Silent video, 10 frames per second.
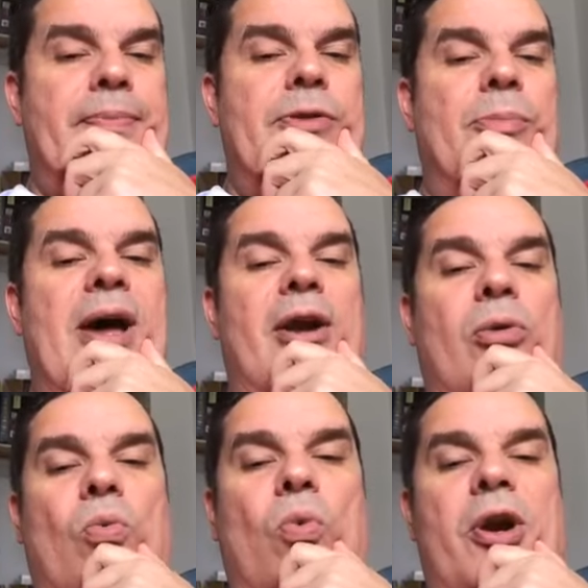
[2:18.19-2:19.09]
no
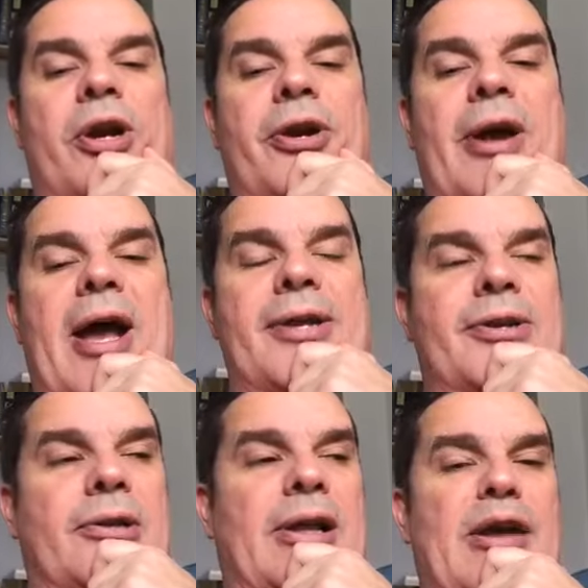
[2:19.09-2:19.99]
matter where you're at
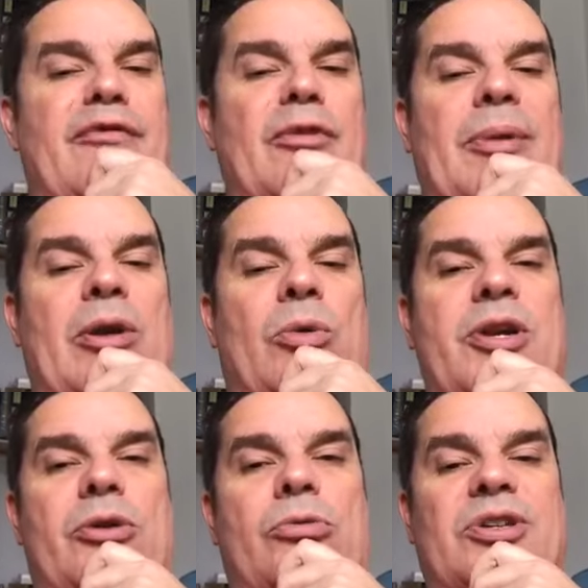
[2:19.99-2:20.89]
in your life, no matter
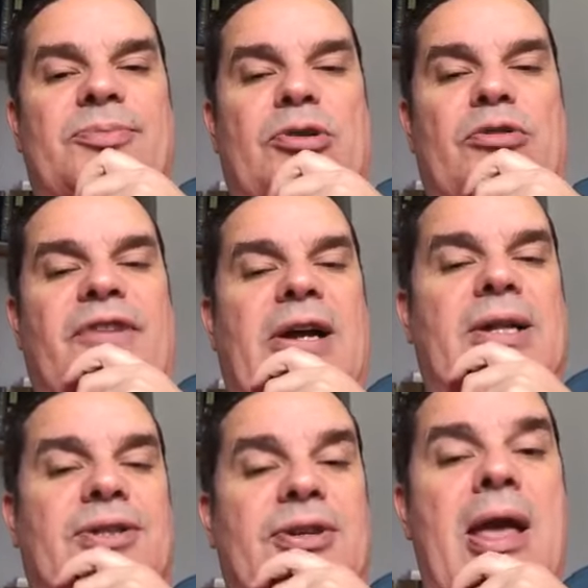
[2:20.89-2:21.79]
what your risk
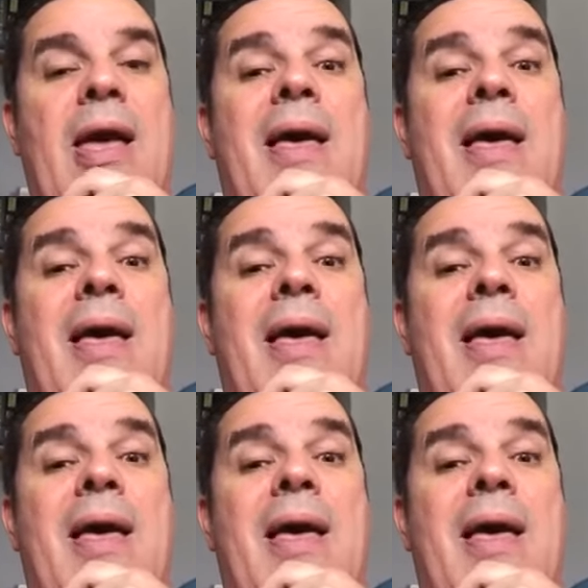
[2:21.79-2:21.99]
profile is,